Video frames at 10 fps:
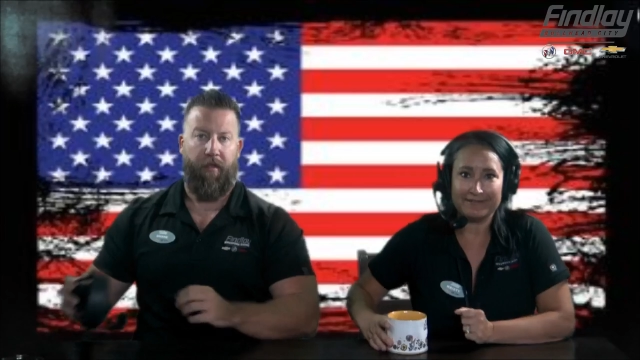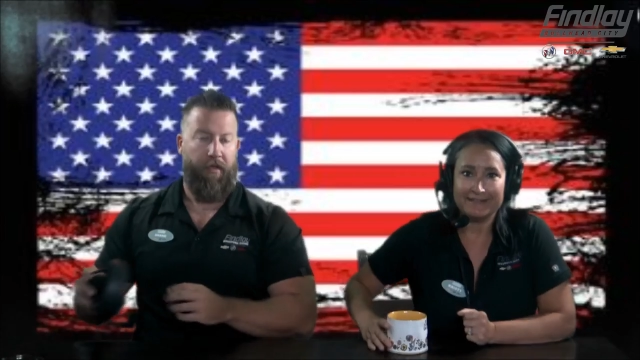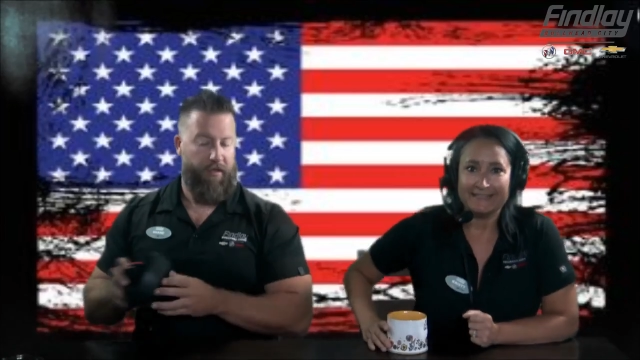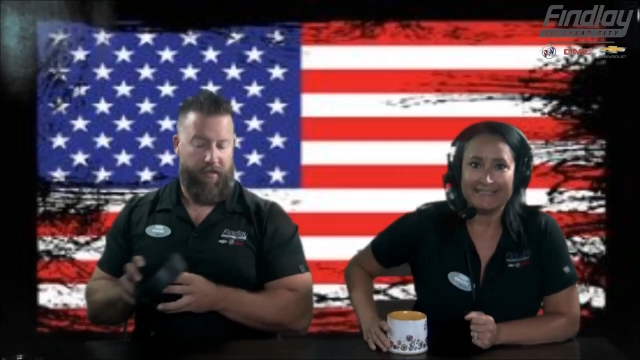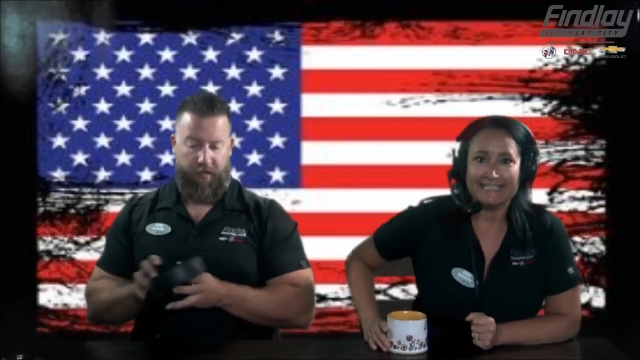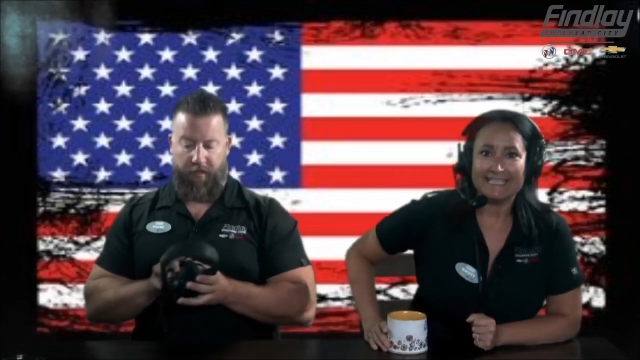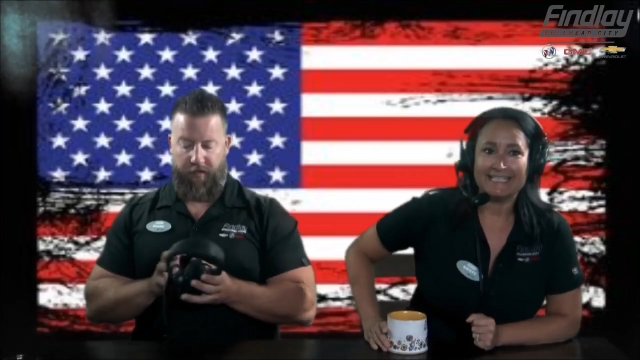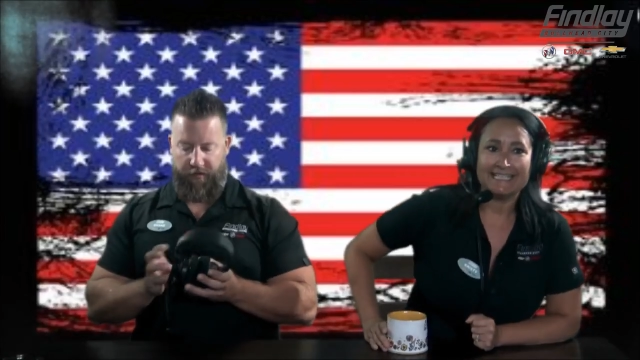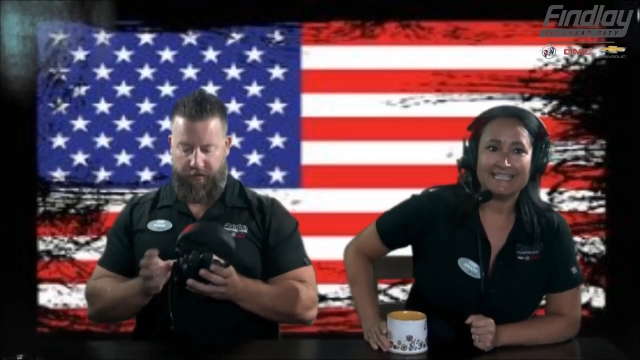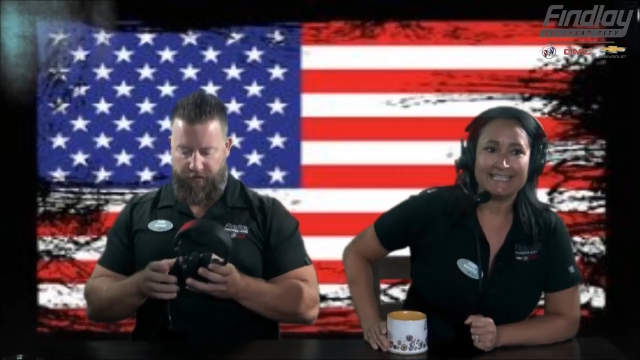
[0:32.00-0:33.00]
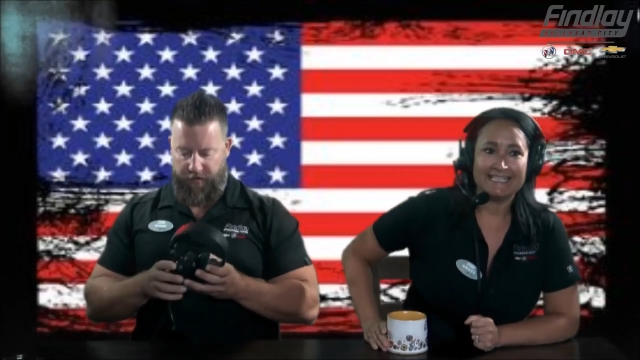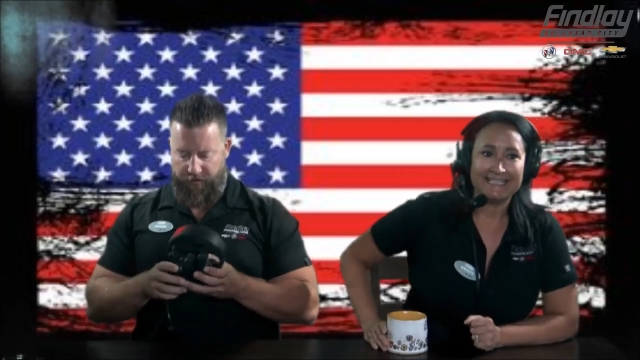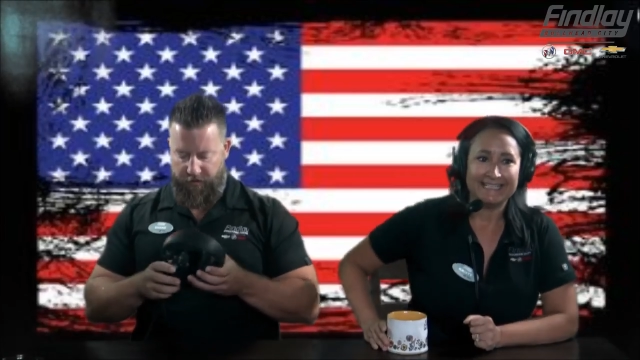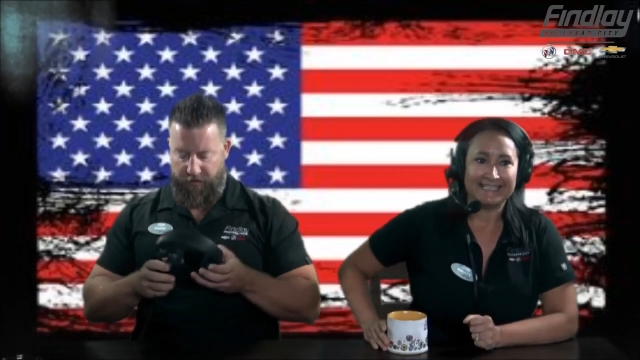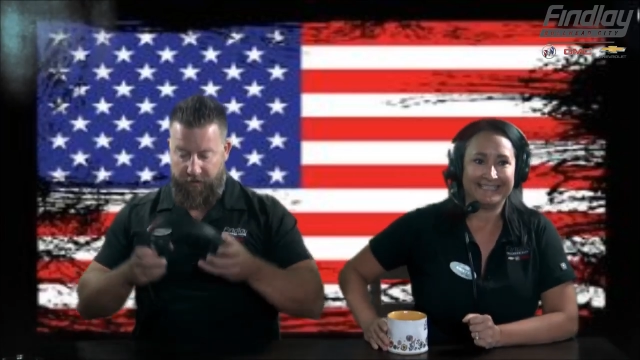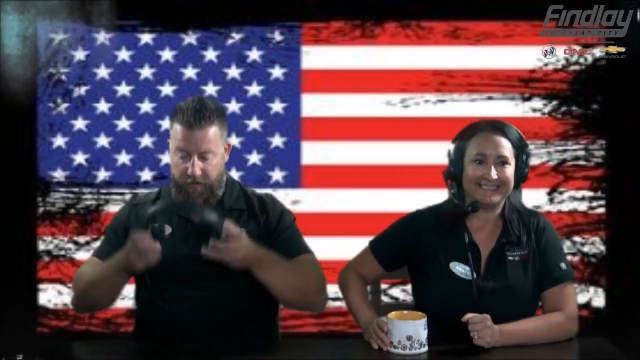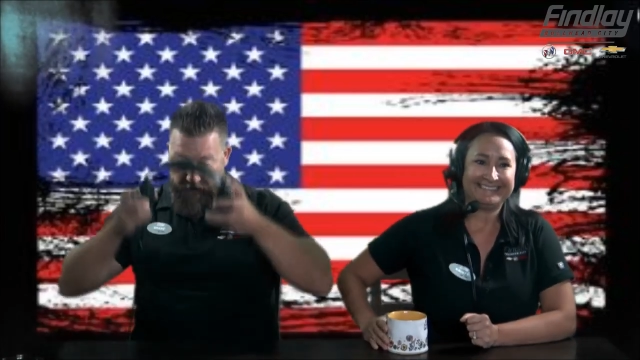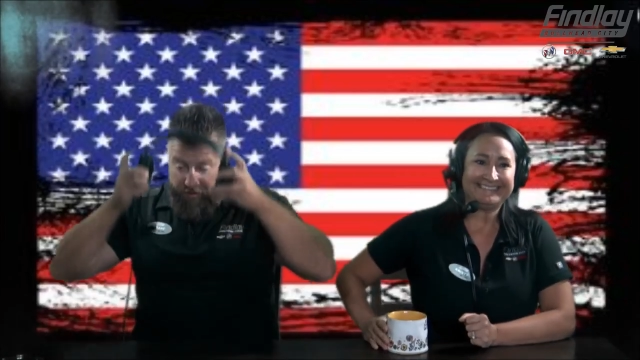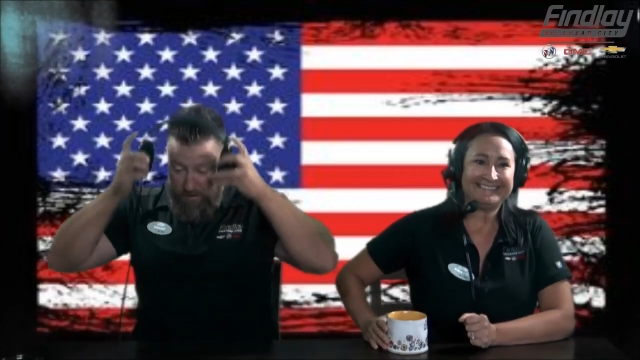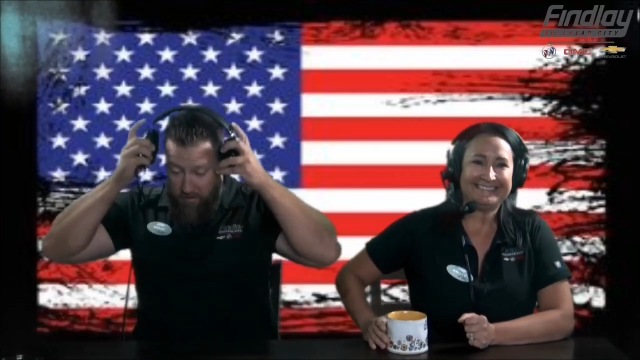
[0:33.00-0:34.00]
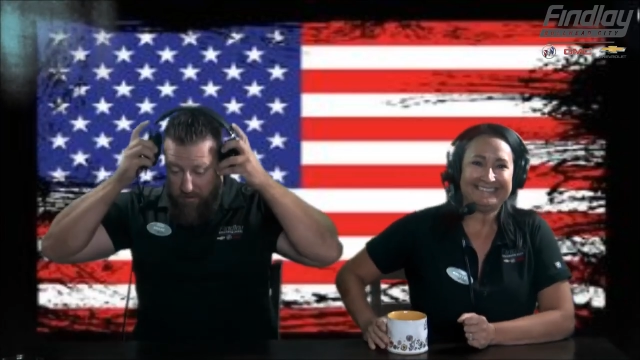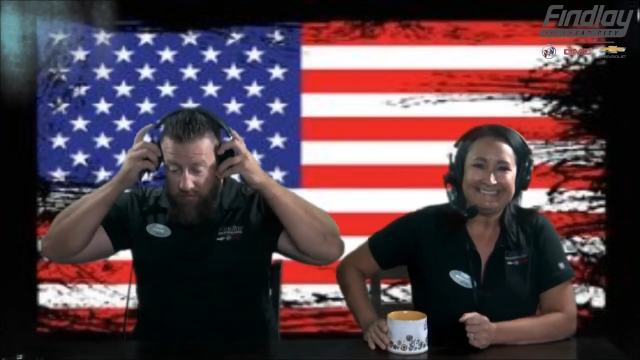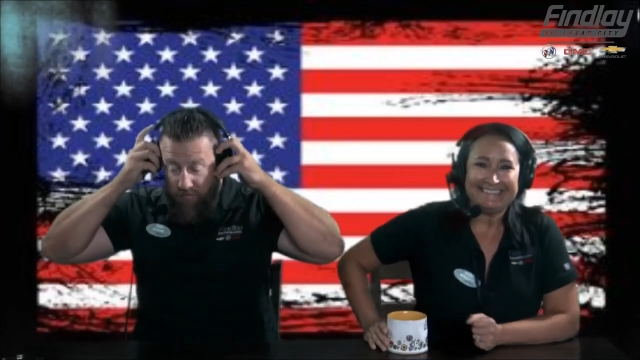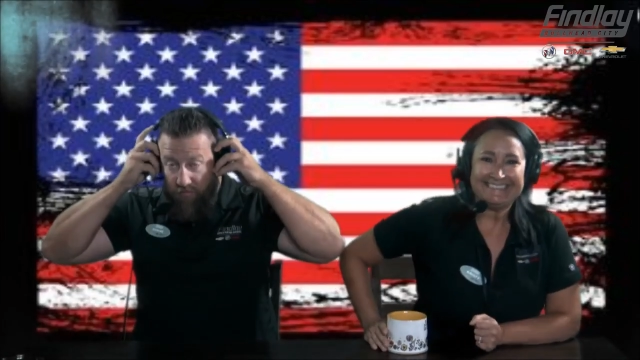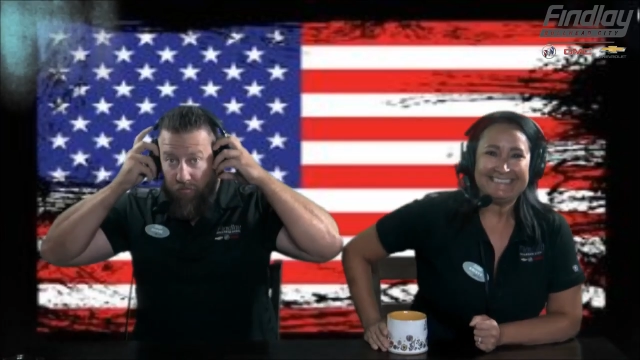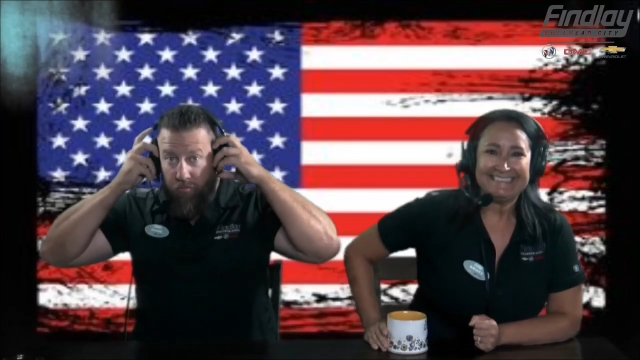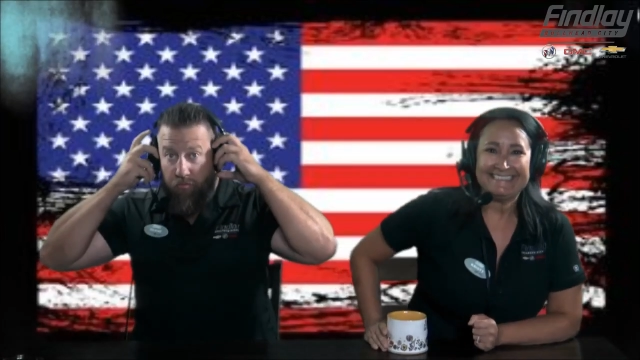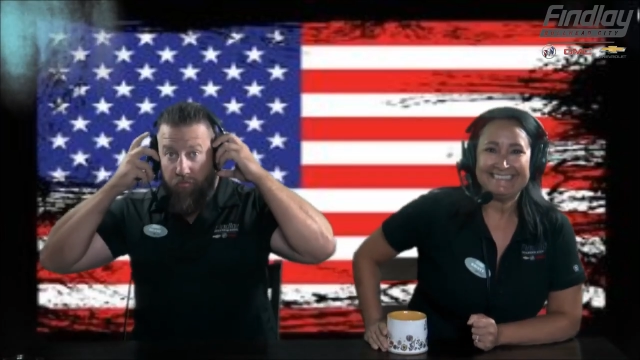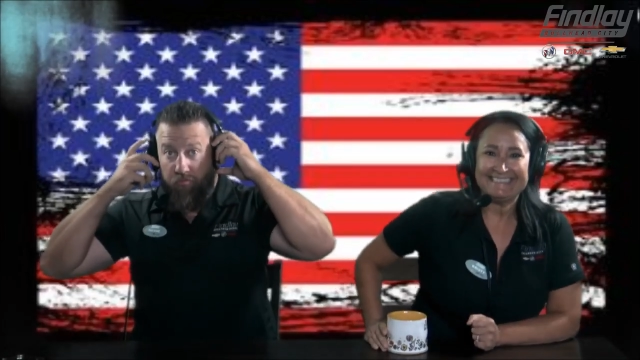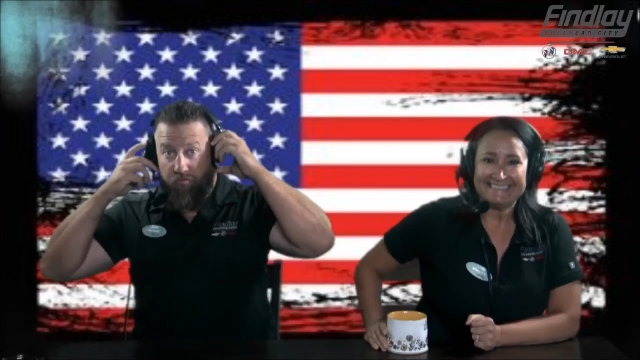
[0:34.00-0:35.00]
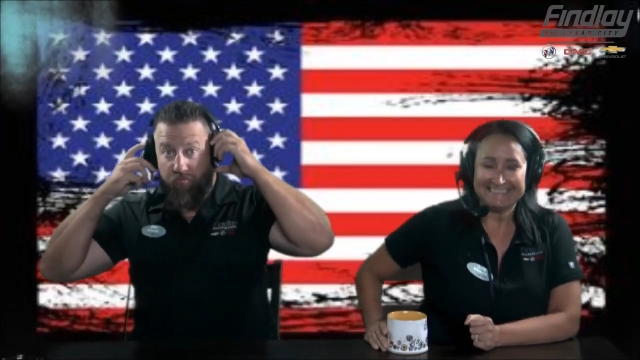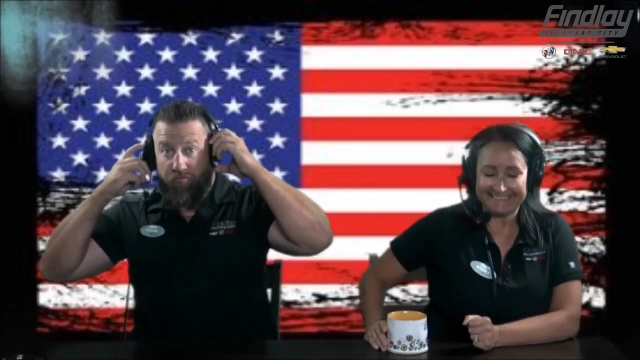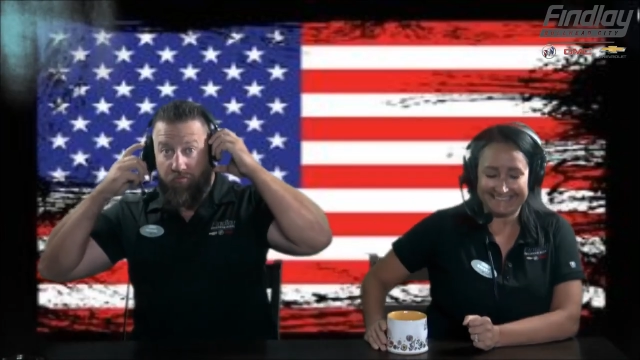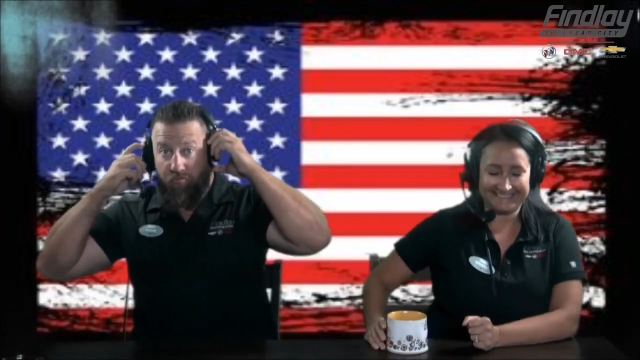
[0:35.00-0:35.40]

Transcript: [no speech]